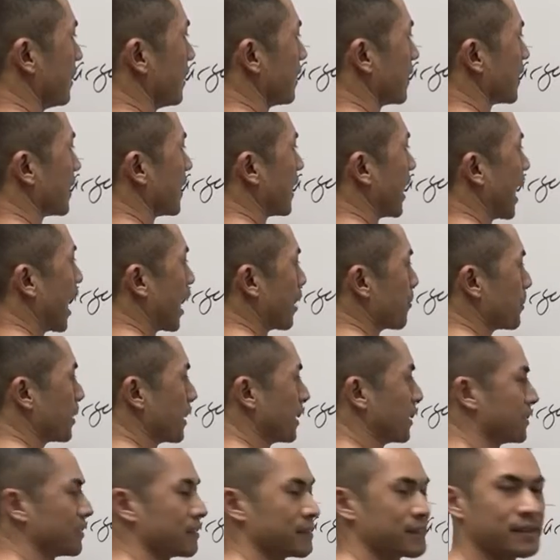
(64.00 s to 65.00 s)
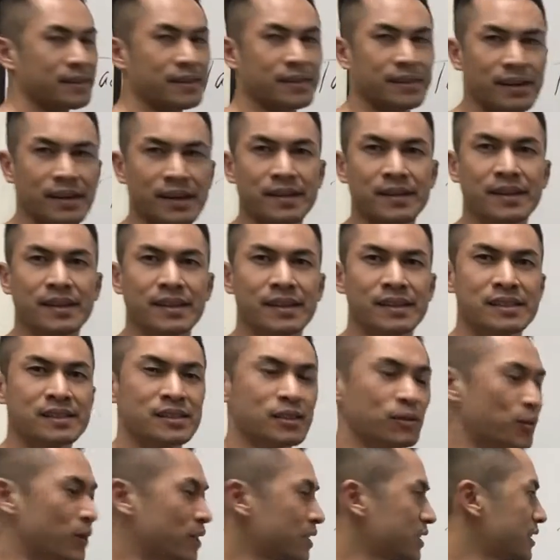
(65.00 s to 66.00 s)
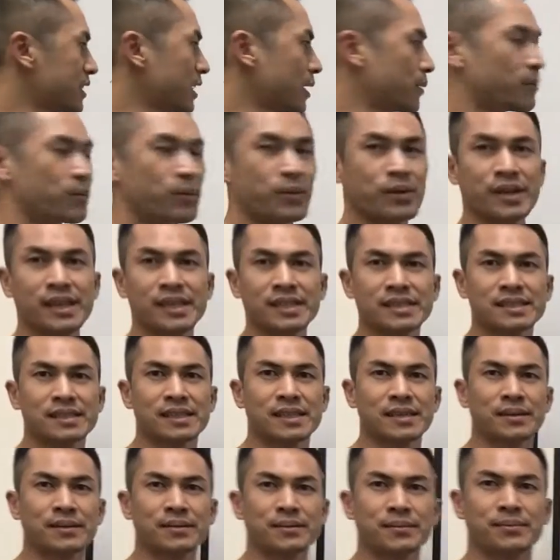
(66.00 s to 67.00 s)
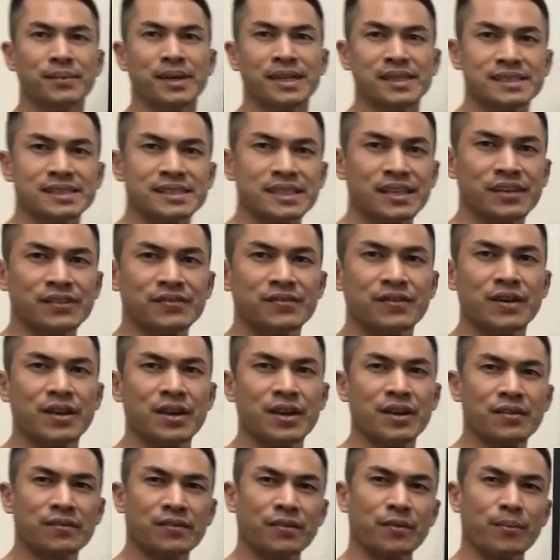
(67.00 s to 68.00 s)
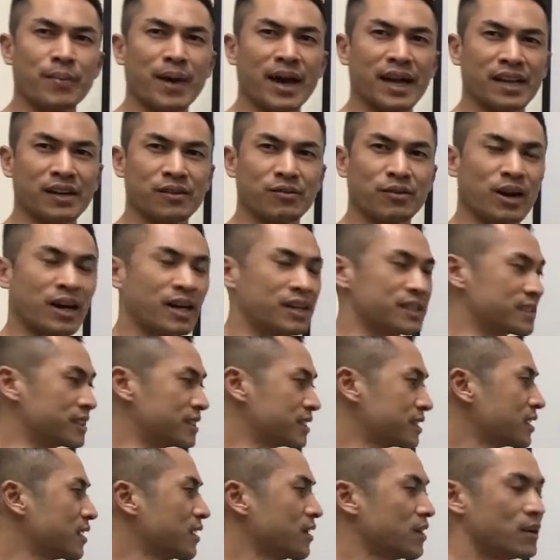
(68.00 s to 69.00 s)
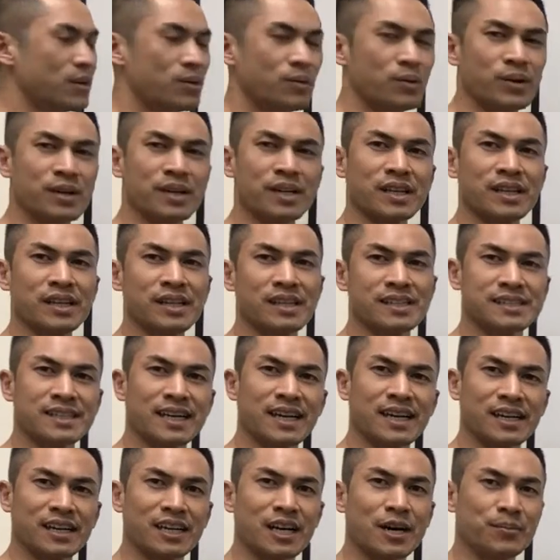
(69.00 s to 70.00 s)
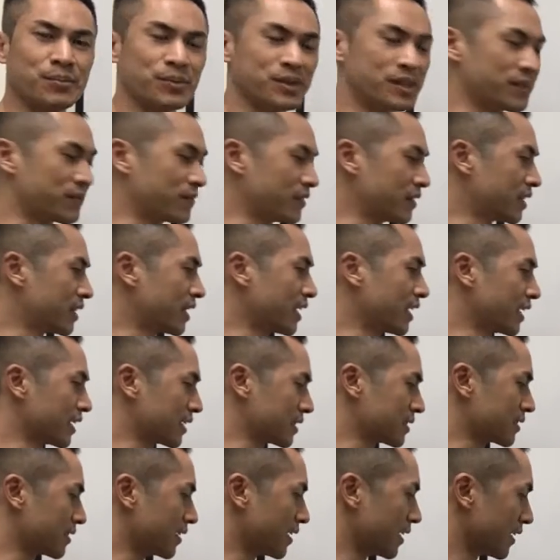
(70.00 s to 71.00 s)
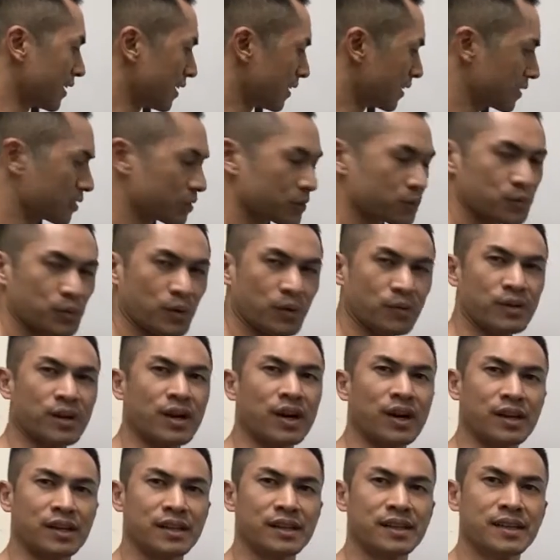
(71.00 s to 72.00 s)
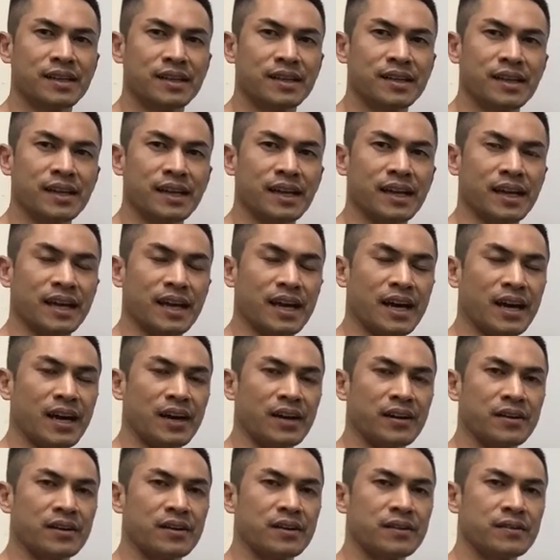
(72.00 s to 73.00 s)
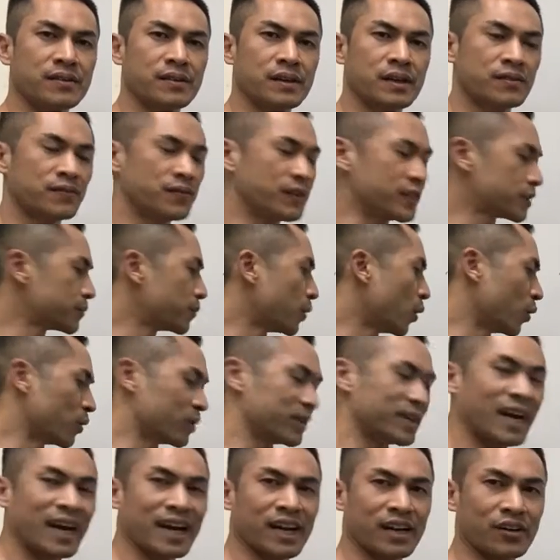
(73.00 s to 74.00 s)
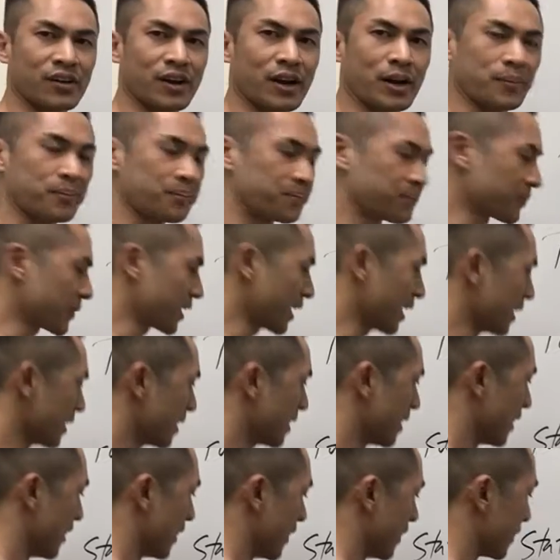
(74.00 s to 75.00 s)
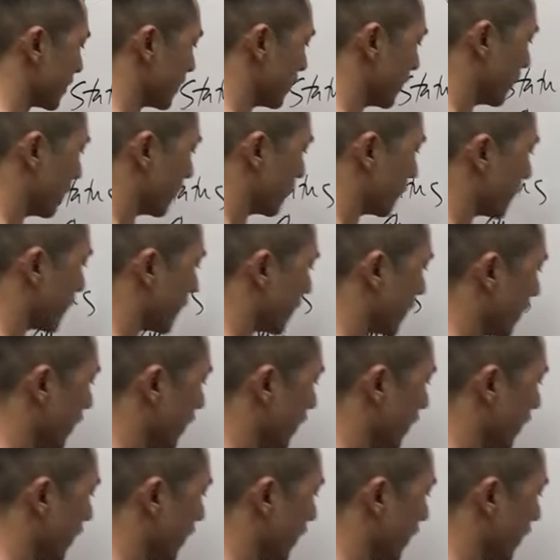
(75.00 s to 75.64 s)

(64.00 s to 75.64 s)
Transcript: the gap. Alright? So what separates myself from Mattie Rogers? We're going to list out a couple different things, right? And this is what we'll call a fishbone diagram. Okay? So